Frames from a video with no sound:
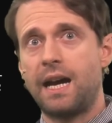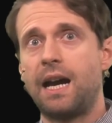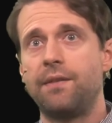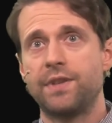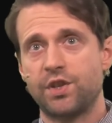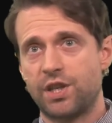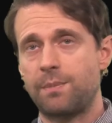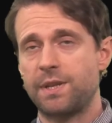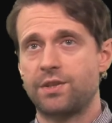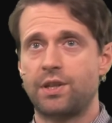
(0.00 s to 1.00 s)
and the
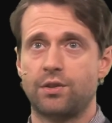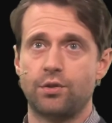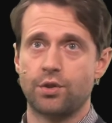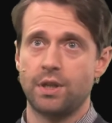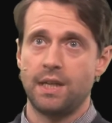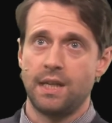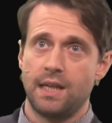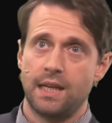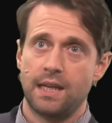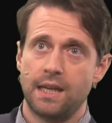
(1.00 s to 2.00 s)
SHAP
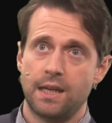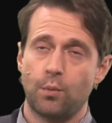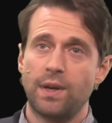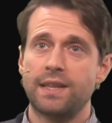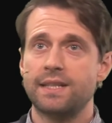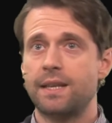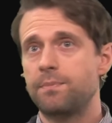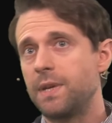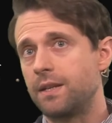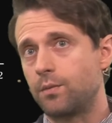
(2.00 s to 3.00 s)
extractors. What does that mean?